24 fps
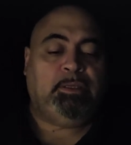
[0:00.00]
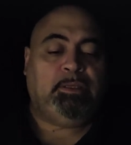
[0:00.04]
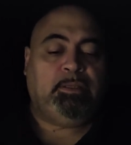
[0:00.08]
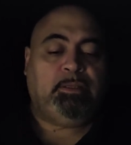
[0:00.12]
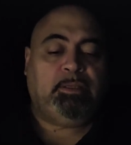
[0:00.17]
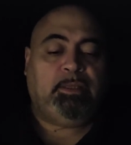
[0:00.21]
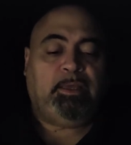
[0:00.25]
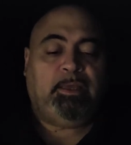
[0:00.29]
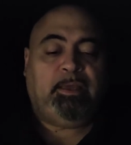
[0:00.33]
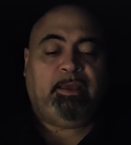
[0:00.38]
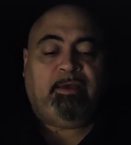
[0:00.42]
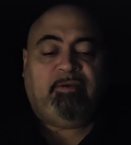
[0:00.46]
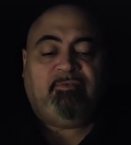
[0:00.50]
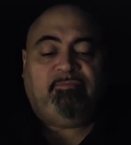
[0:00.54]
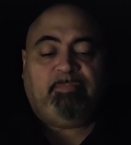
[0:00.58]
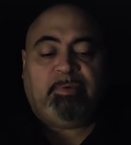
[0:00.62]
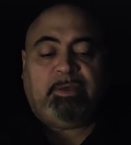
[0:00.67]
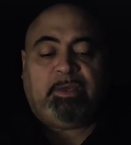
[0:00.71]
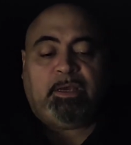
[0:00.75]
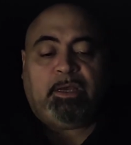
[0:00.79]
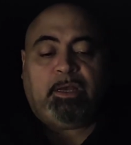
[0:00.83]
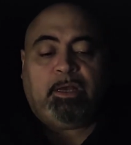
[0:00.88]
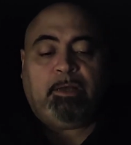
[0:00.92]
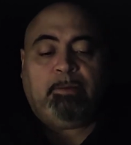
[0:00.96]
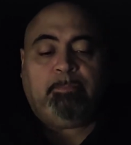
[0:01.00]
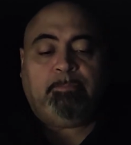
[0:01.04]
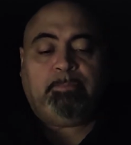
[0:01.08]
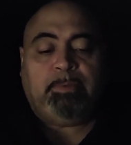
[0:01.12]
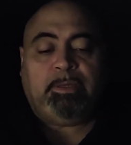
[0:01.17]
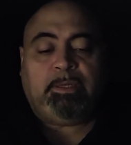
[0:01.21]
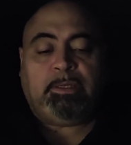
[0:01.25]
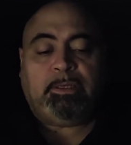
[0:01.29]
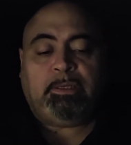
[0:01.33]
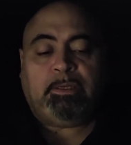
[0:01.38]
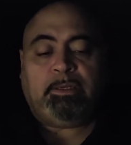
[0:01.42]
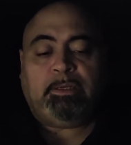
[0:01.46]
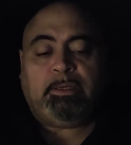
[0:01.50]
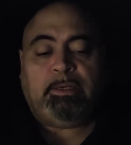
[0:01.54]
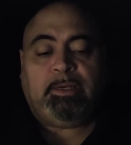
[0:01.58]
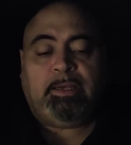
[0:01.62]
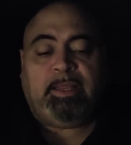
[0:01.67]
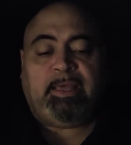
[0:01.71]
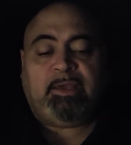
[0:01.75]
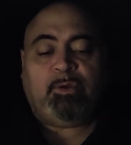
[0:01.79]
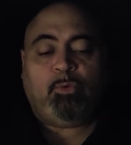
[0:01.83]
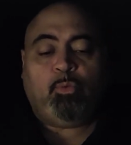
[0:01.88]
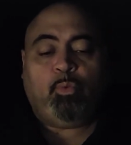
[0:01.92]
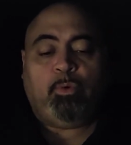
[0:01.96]
They have become
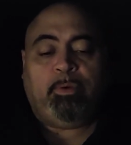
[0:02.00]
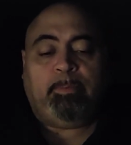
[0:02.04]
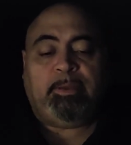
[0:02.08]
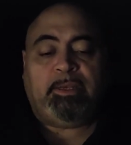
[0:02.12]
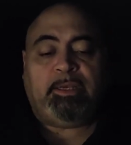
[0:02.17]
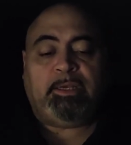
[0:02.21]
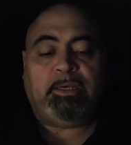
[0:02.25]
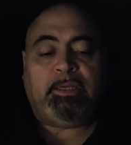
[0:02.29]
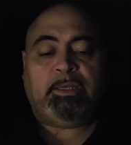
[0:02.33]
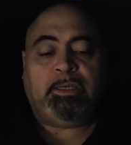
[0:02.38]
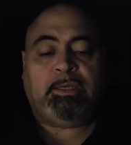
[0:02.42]
like women.